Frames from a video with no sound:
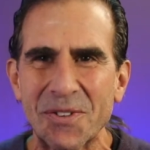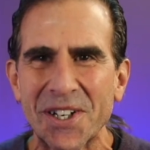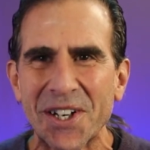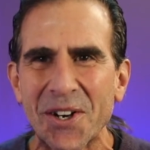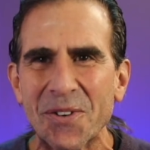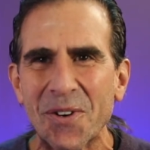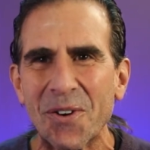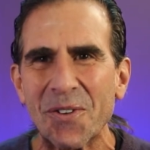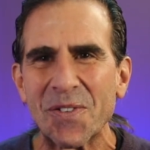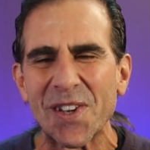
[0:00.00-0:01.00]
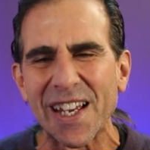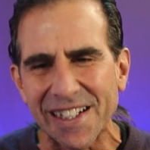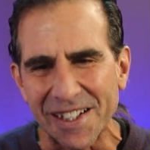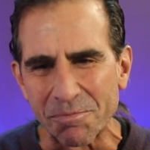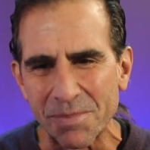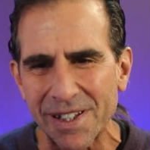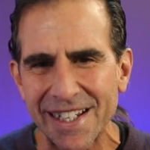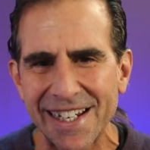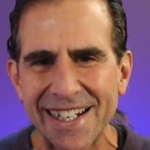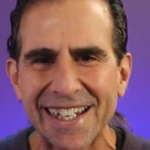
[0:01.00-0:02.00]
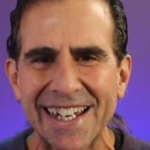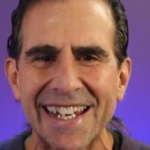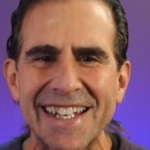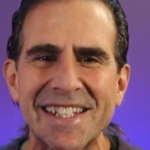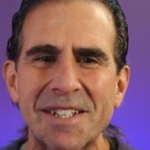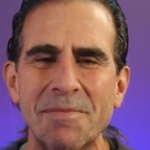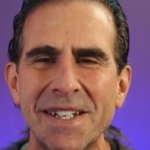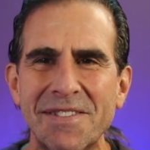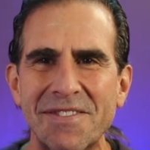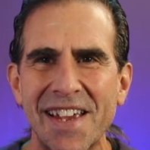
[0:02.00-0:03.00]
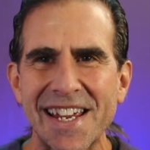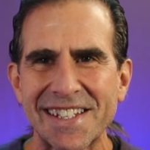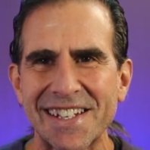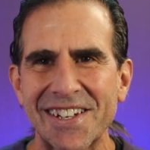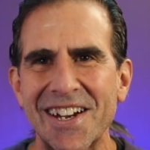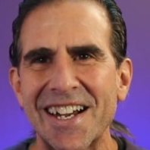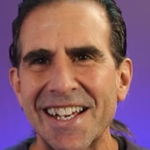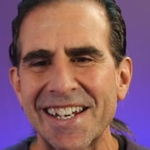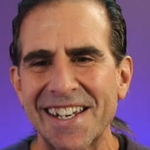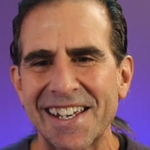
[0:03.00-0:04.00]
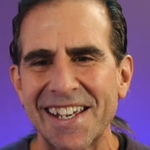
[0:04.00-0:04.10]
We're going to go over like a complete intermittent fasting guide,